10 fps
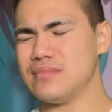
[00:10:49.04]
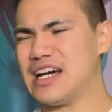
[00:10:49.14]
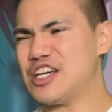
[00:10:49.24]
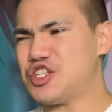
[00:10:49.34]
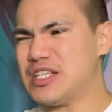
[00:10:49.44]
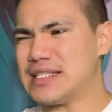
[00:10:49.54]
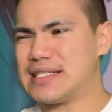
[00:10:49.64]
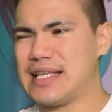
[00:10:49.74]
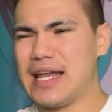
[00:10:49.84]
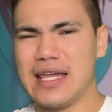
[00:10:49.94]
as she's
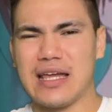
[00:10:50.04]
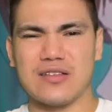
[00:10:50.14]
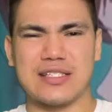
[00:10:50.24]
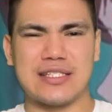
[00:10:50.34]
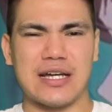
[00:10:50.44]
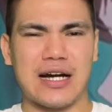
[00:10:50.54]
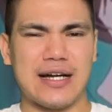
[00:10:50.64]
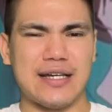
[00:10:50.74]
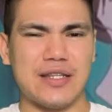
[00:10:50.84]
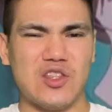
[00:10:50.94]
standing
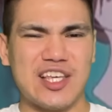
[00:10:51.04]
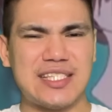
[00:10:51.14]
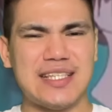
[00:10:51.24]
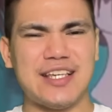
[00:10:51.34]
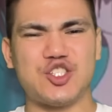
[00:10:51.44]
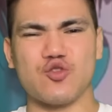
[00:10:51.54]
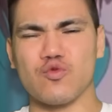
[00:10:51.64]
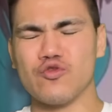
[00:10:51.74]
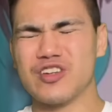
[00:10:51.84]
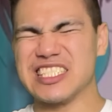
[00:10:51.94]
outside listening to
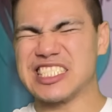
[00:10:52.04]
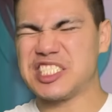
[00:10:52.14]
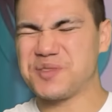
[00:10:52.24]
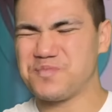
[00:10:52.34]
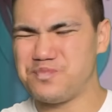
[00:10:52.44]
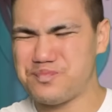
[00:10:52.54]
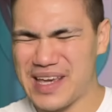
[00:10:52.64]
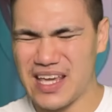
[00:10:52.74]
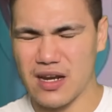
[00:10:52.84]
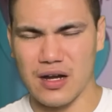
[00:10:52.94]
Ruka
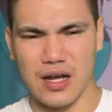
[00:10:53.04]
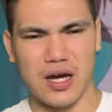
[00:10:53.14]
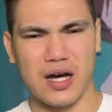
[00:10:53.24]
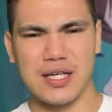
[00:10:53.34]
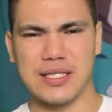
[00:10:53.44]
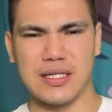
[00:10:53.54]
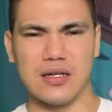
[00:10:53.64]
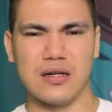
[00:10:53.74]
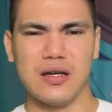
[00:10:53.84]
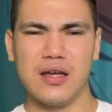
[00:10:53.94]
spit on
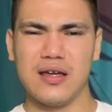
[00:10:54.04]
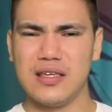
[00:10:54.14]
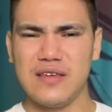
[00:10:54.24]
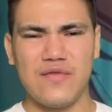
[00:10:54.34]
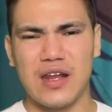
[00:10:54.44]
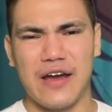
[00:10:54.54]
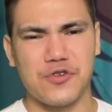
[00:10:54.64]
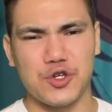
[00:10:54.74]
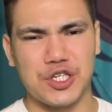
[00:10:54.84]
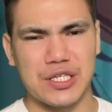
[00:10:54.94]
Kazuya, even
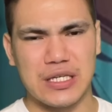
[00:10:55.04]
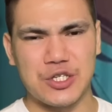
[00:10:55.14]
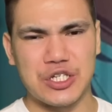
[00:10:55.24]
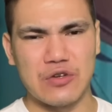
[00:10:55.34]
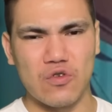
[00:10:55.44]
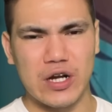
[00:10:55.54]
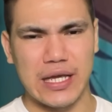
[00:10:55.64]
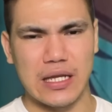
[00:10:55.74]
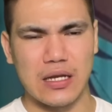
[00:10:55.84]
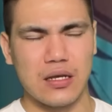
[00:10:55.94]
after she said she
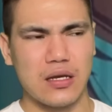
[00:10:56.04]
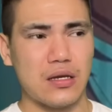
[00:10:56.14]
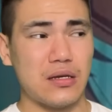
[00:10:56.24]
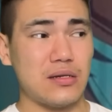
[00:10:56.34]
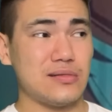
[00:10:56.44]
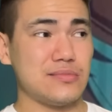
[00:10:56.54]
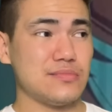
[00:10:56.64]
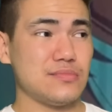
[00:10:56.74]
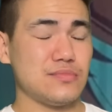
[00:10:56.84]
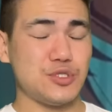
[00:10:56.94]
wouldn't,
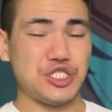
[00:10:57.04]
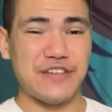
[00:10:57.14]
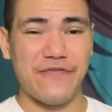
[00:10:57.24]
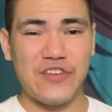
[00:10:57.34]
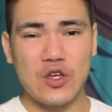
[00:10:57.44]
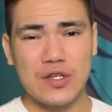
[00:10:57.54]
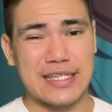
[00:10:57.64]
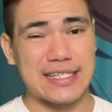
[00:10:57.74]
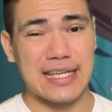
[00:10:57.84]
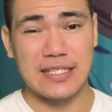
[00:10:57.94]
she feels
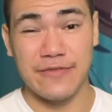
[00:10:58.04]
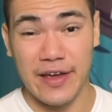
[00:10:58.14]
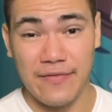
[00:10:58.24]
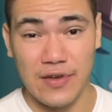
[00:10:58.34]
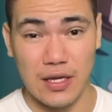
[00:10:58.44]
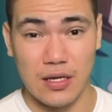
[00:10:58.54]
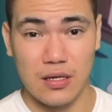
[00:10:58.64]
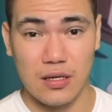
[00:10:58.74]
a sense of envy.